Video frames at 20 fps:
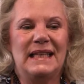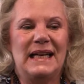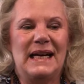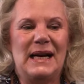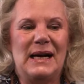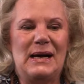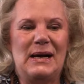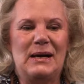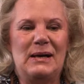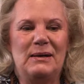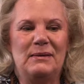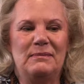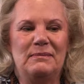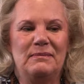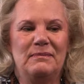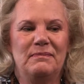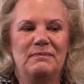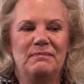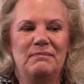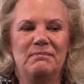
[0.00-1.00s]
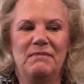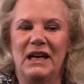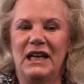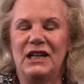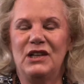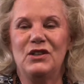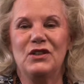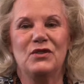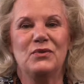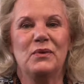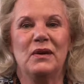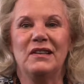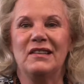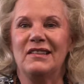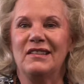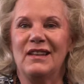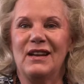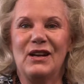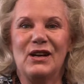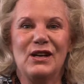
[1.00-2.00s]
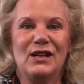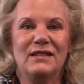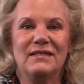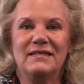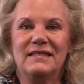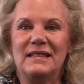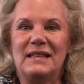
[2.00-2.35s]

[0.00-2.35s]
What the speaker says: Money just wasn't there,